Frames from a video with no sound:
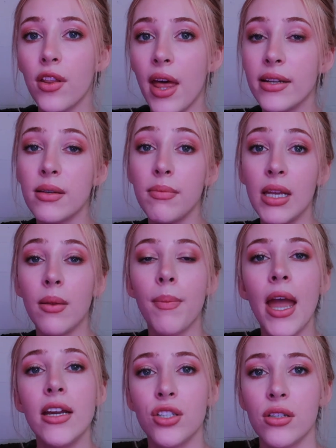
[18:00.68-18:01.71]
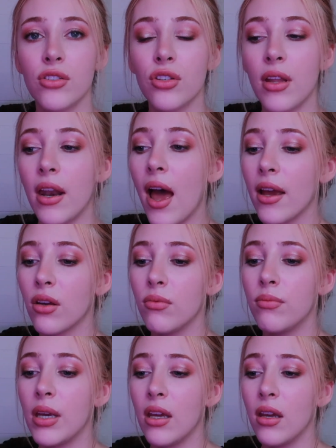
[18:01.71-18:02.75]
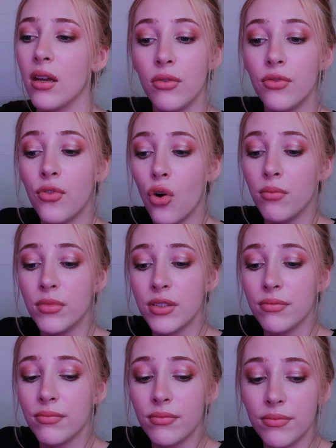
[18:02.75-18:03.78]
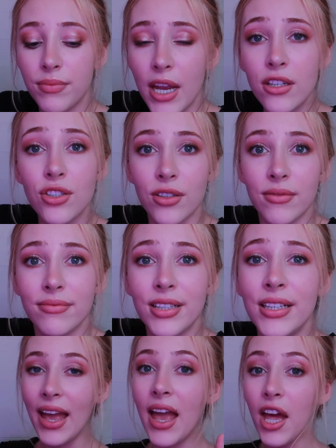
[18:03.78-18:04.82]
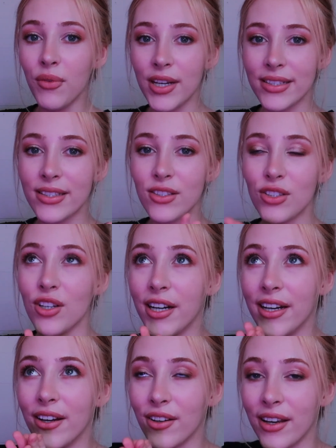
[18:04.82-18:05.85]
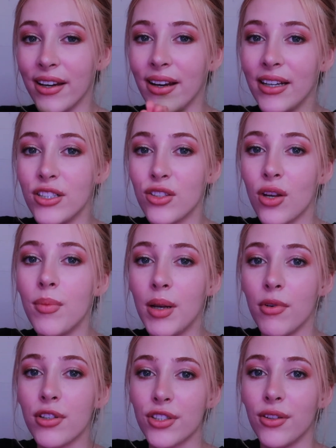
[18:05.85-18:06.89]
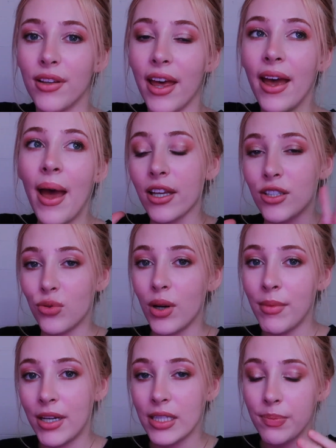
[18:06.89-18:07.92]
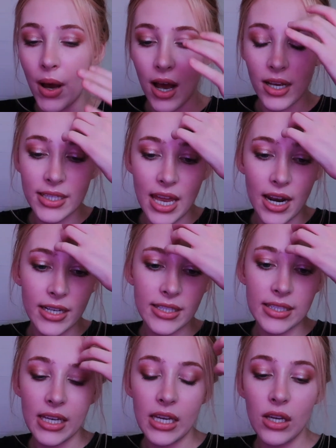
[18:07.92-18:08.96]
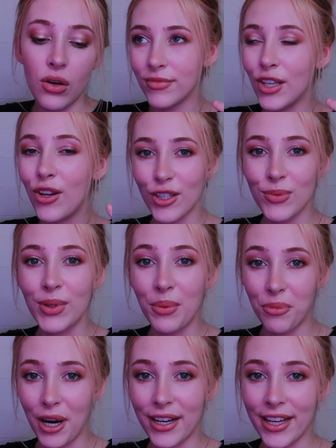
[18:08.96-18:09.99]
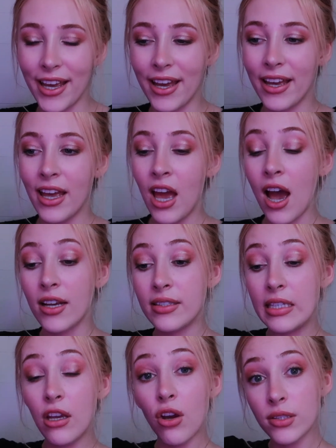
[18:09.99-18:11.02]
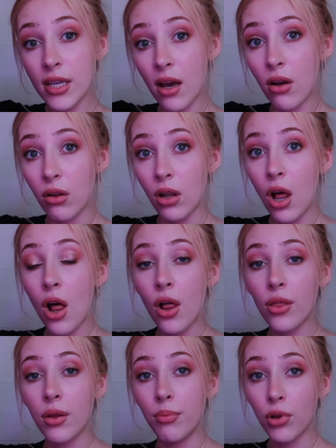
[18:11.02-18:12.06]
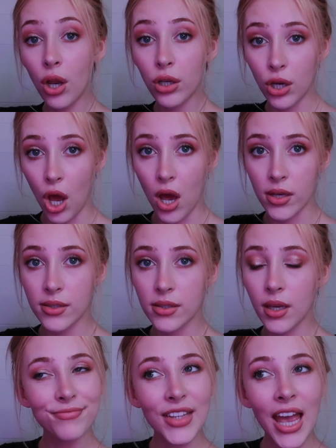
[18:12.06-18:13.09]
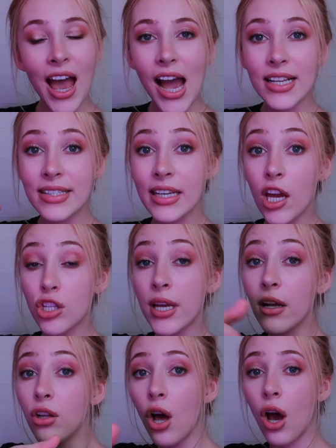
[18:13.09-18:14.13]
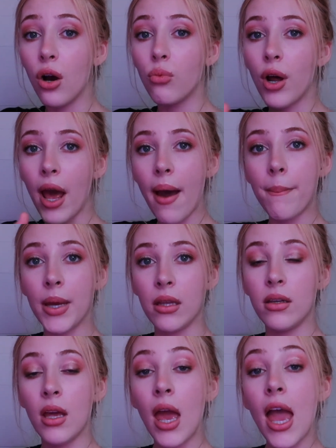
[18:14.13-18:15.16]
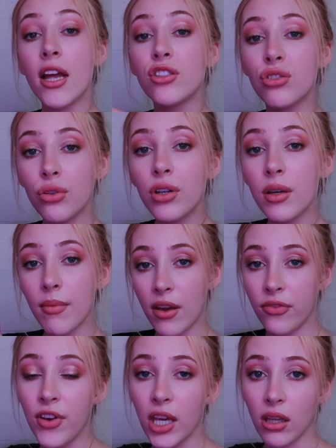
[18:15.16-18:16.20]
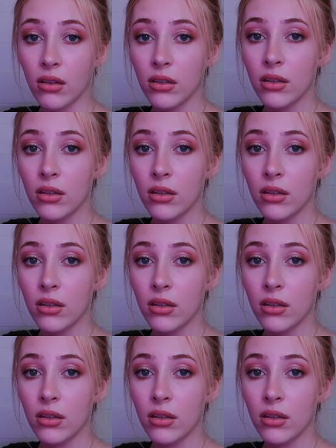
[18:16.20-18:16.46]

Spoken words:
that to me, the patient, so that I could be an informed patient. Anyways, sorry, okay, I just got a bit emotional there. Like 20 minutes passed and I see the nurse with the brown hair. I see her tell the blonde nurse, I see her tell her what happened and to look at my feet.